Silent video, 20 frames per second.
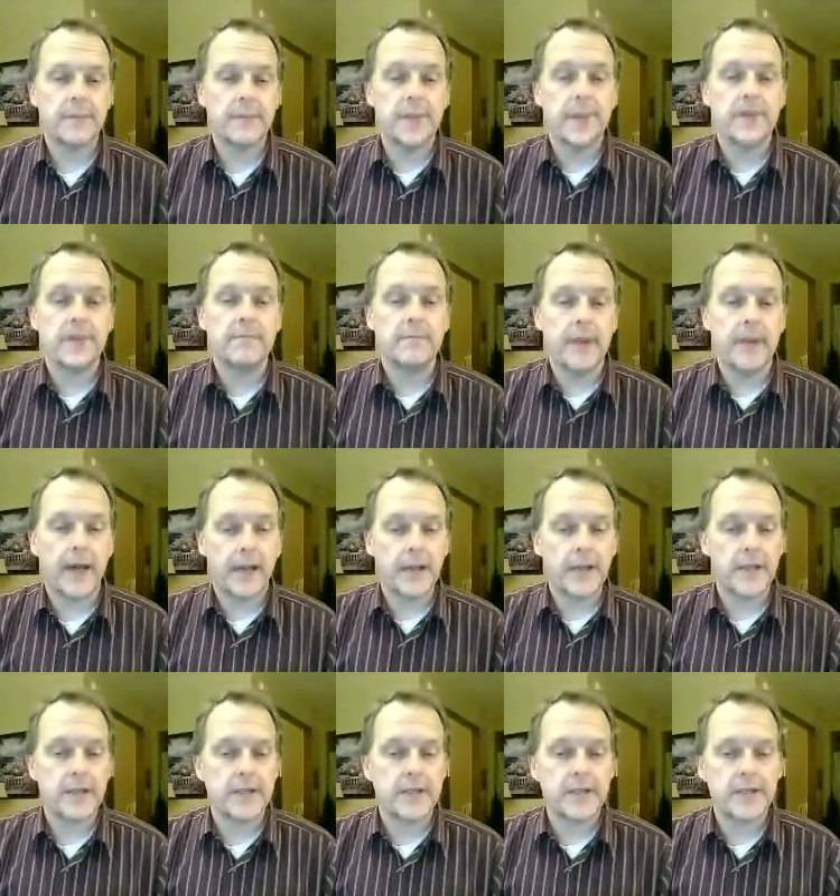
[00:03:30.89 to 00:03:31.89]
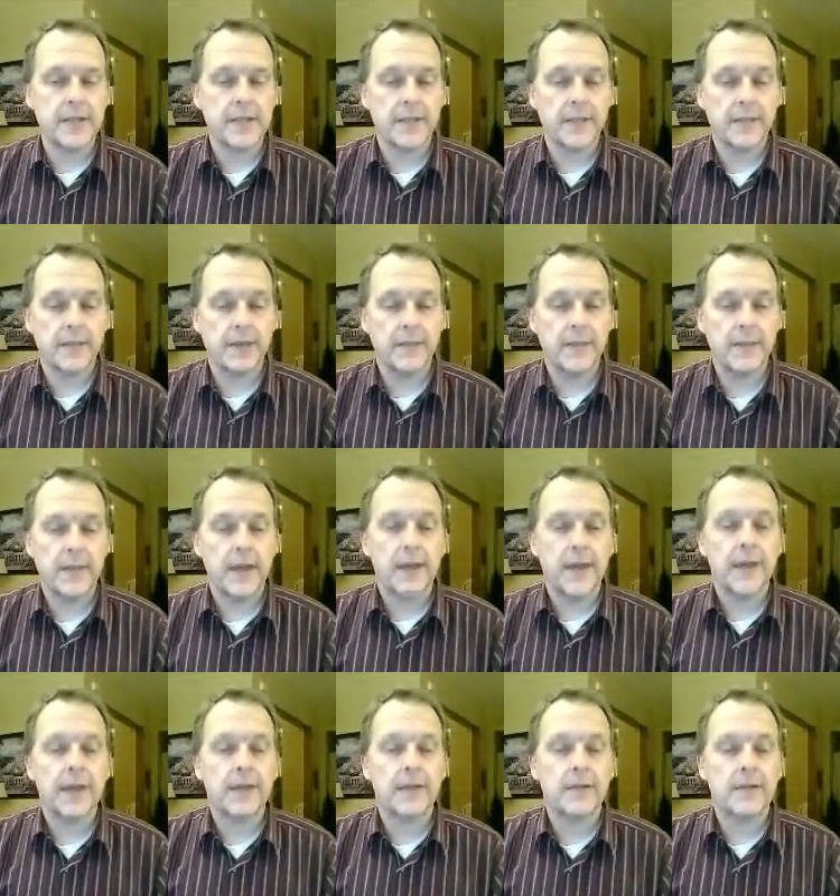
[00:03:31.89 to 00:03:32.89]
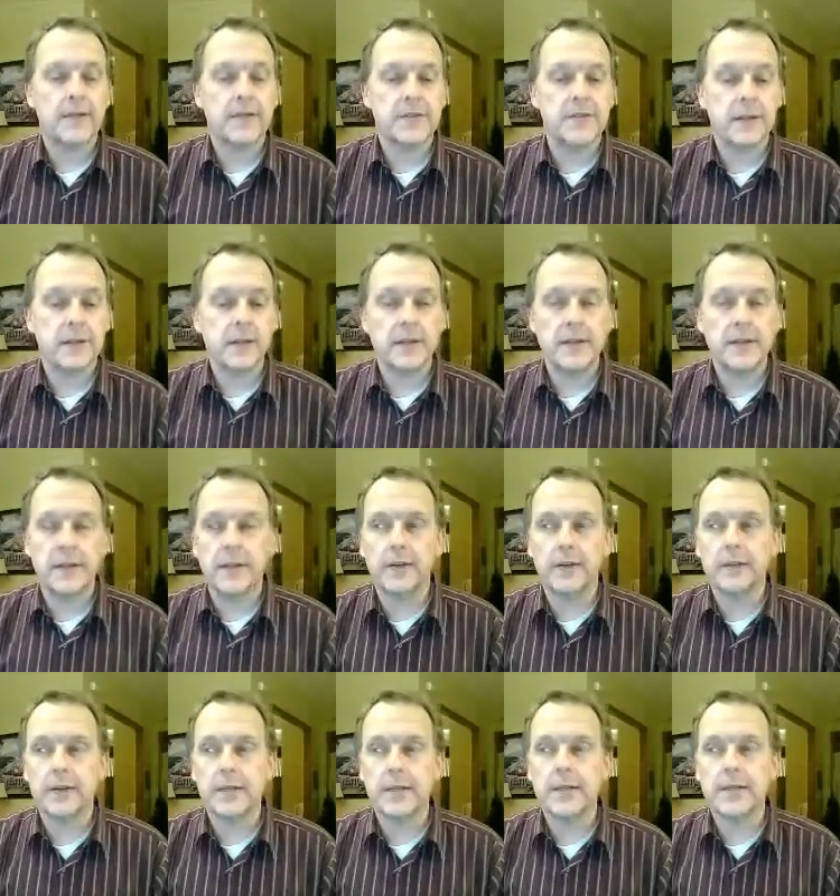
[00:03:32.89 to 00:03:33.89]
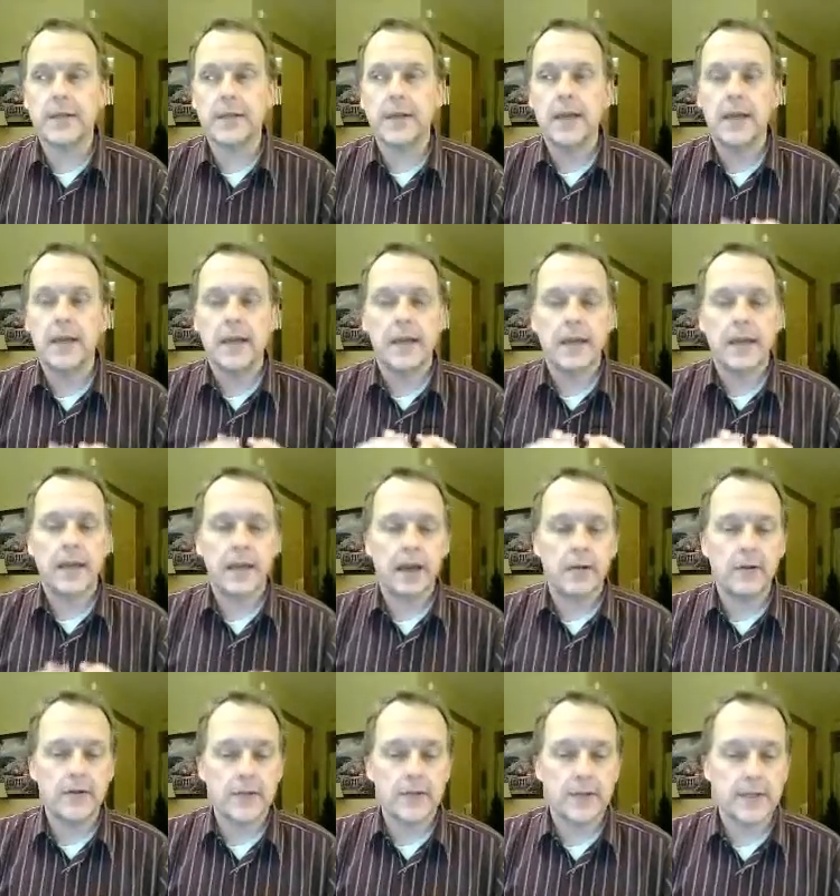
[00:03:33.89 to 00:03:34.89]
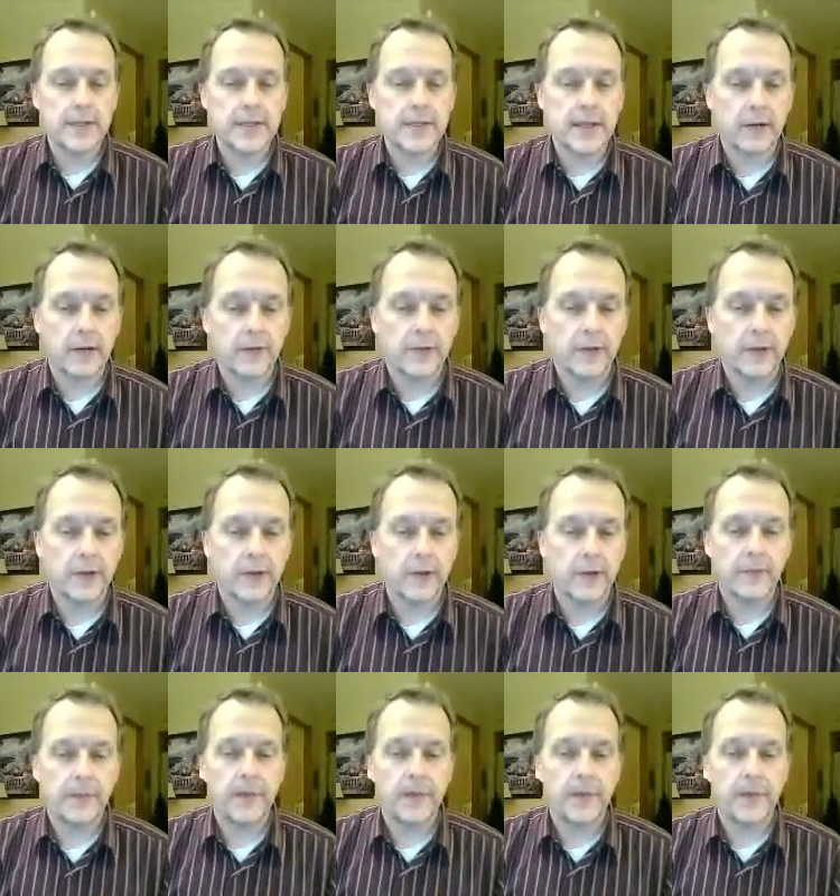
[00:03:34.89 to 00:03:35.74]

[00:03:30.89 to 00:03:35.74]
Admonish the sinner, instruct the ignorant, counsel the doubtful,